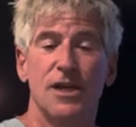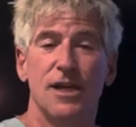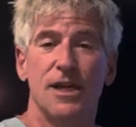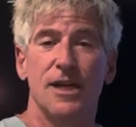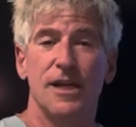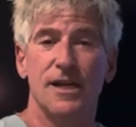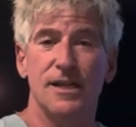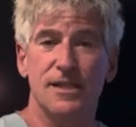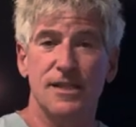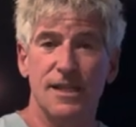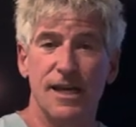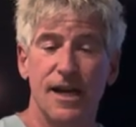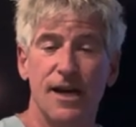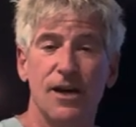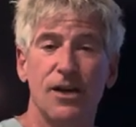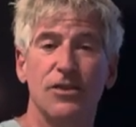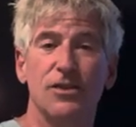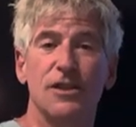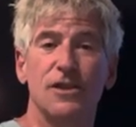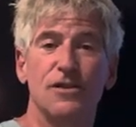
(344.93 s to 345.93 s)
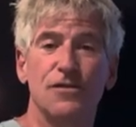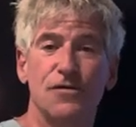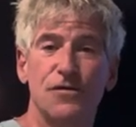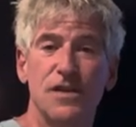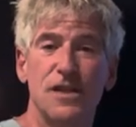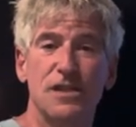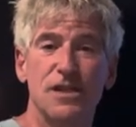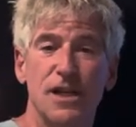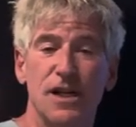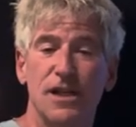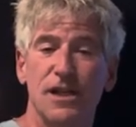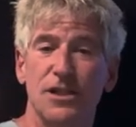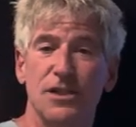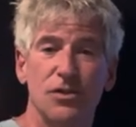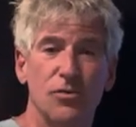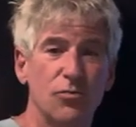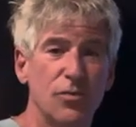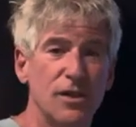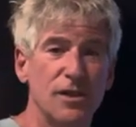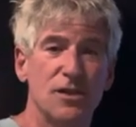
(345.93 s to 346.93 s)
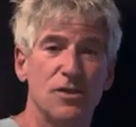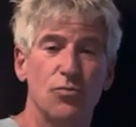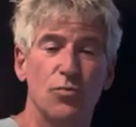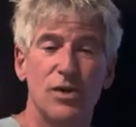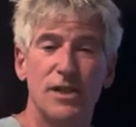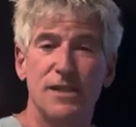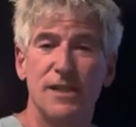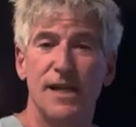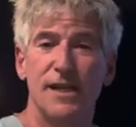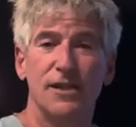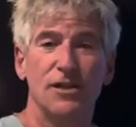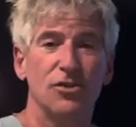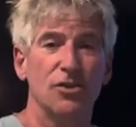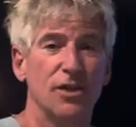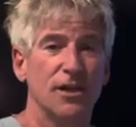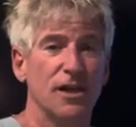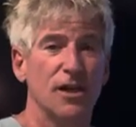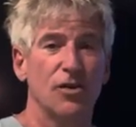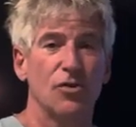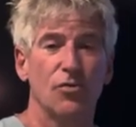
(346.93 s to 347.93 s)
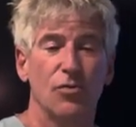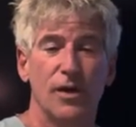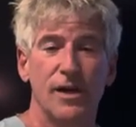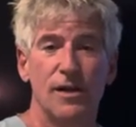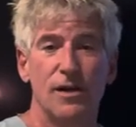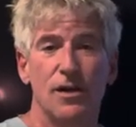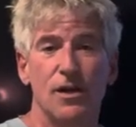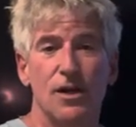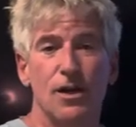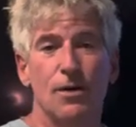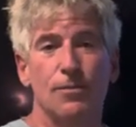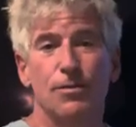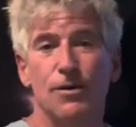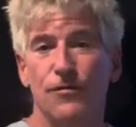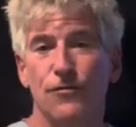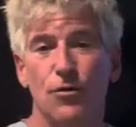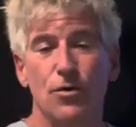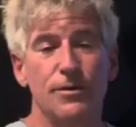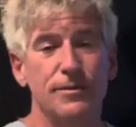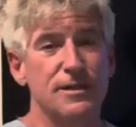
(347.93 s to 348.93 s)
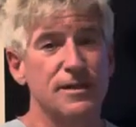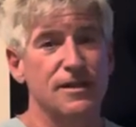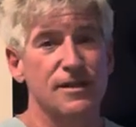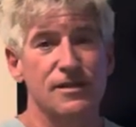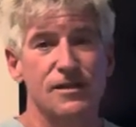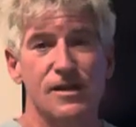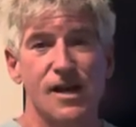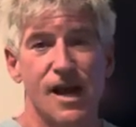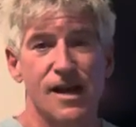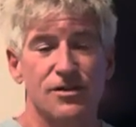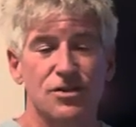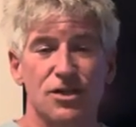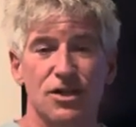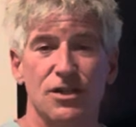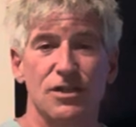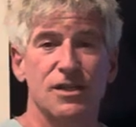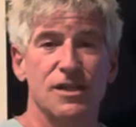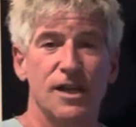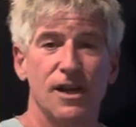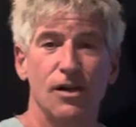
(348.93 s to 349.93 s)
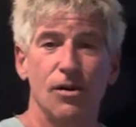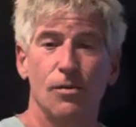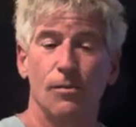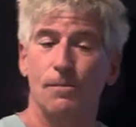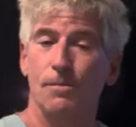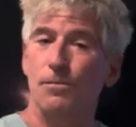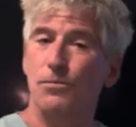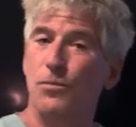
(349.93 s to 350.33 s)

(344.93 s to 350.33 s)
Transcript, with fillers: it's health, it's physiology. We, we tend to look at great performances as just skill,